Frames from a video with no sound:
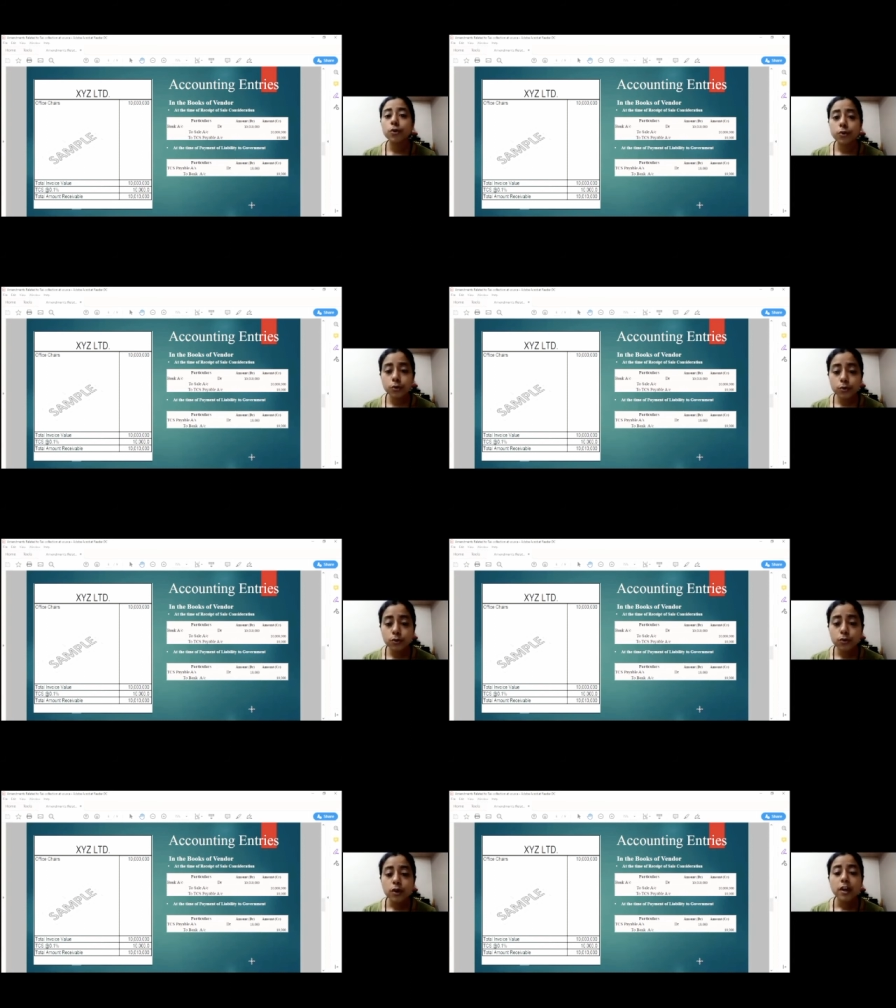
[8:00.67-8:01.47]

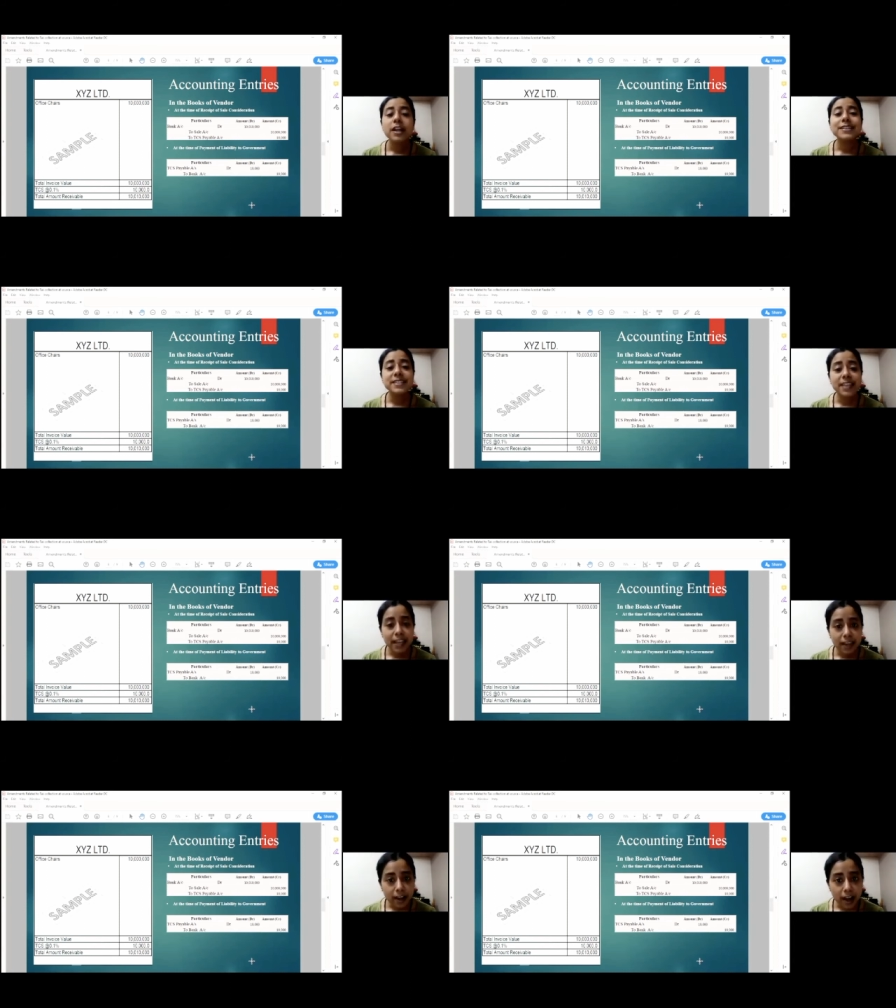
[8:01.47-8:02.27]
to sale
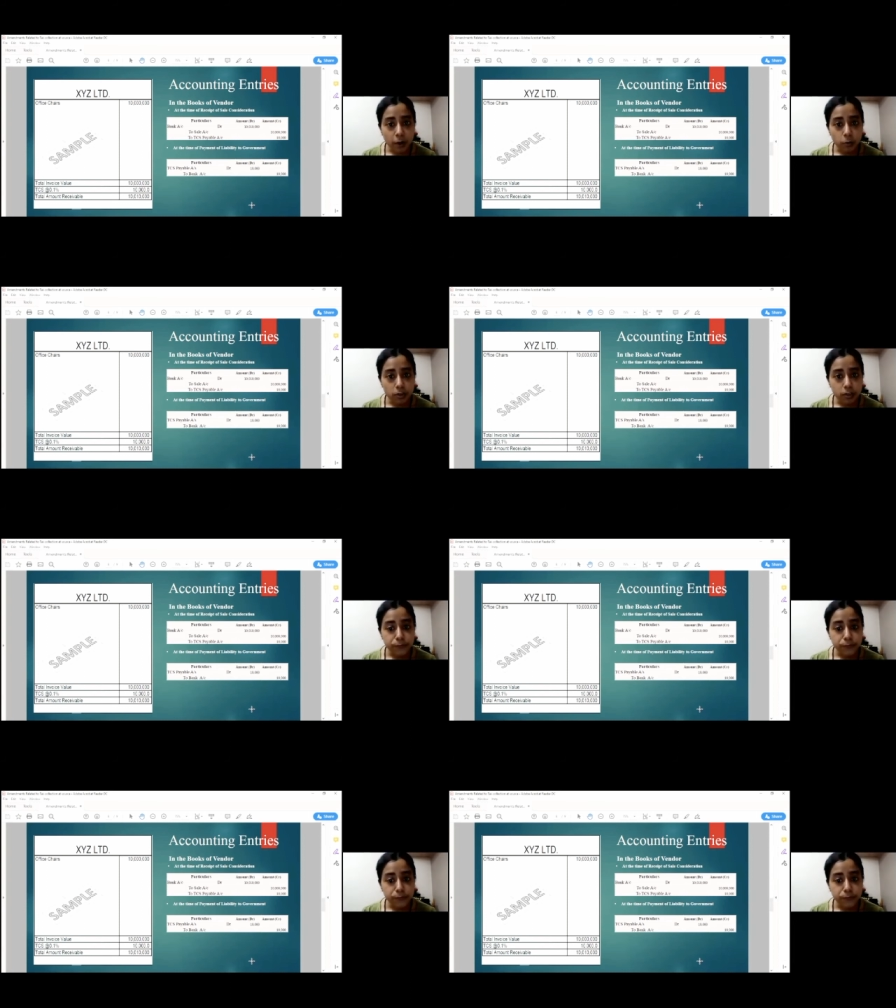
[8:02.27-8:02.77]
account